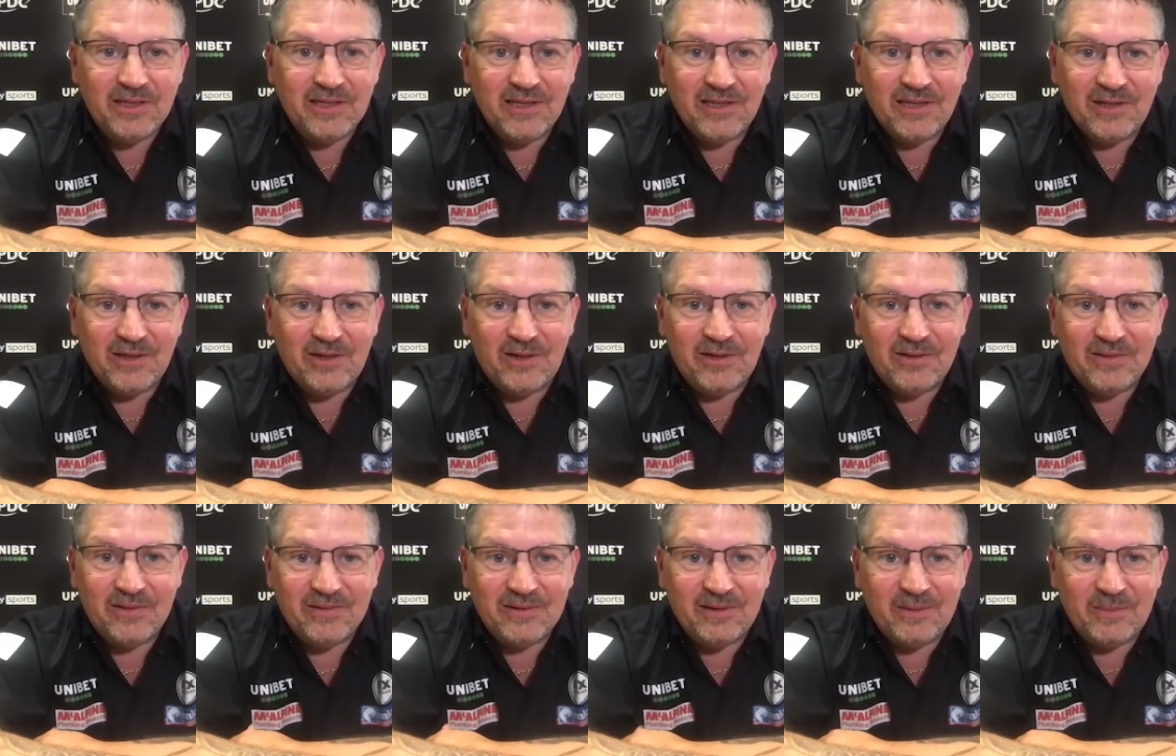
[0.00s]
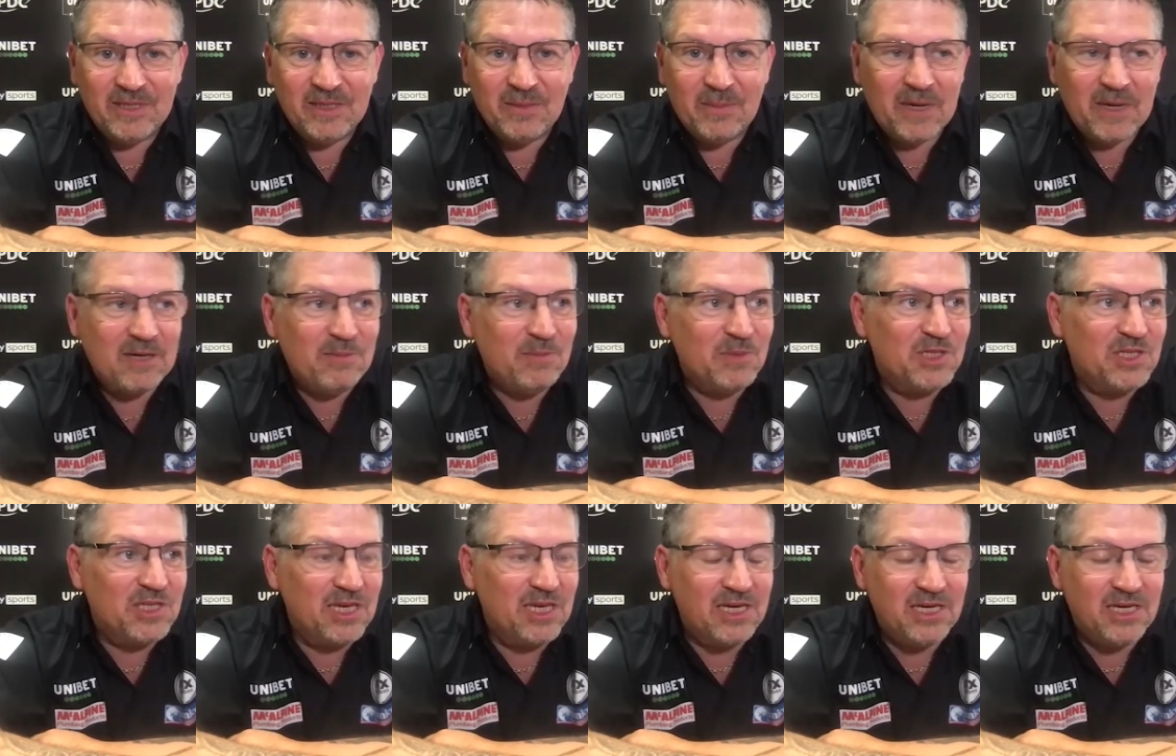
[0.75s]
You know, I made the big
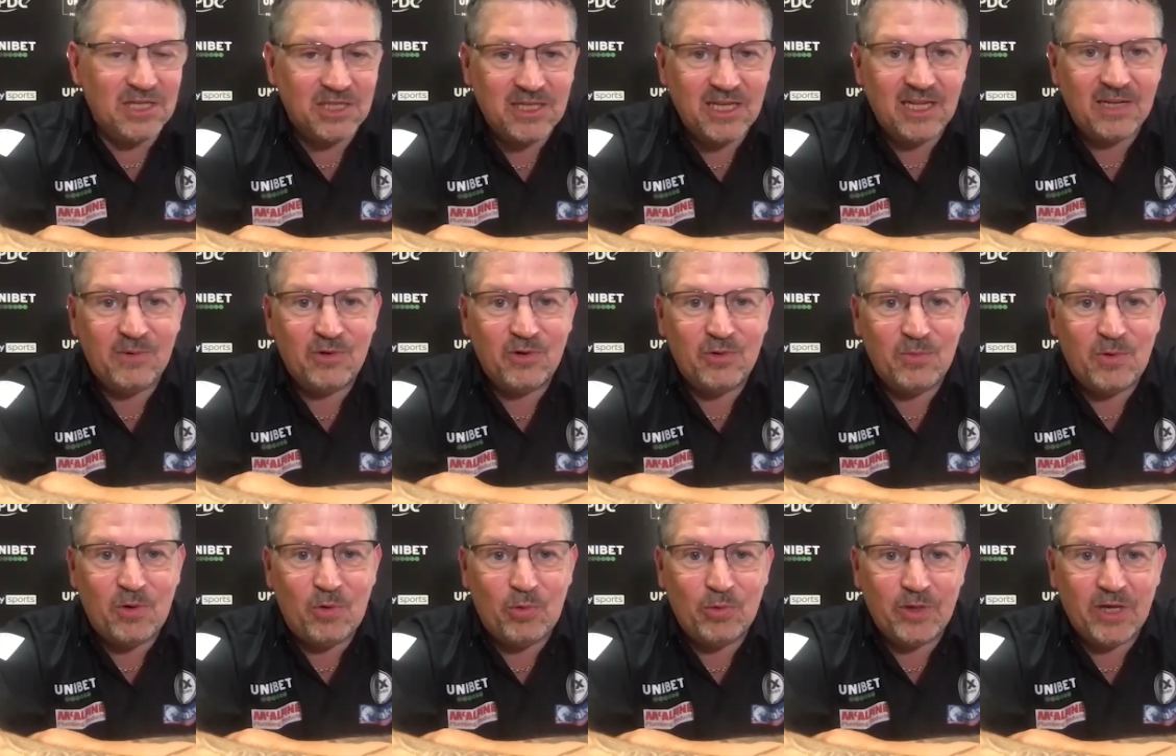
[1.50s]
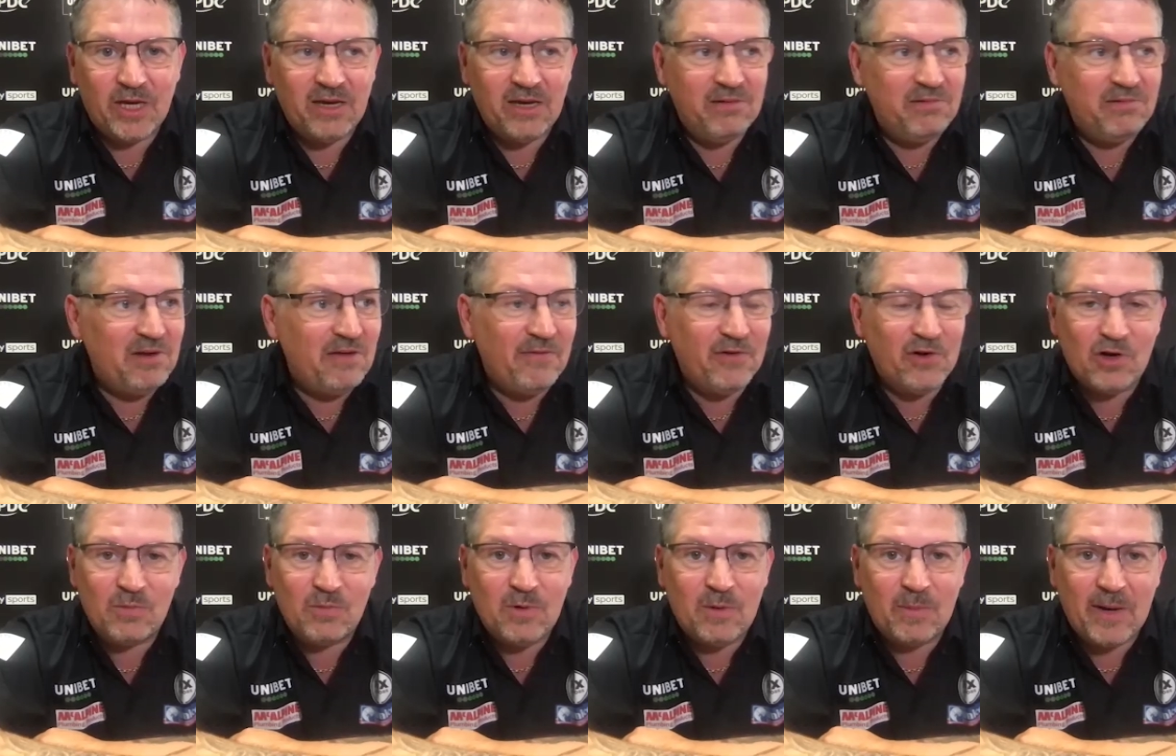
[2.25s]
mistake of staying in my room all day, never
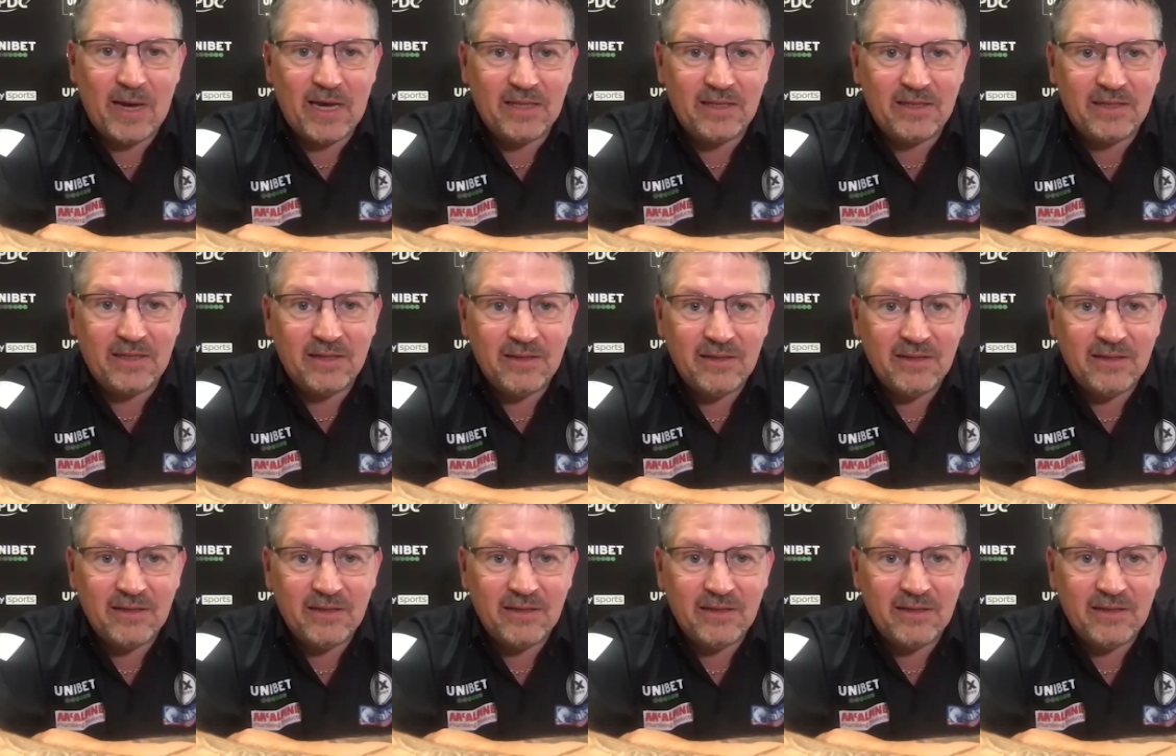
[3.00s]
got out of my bed.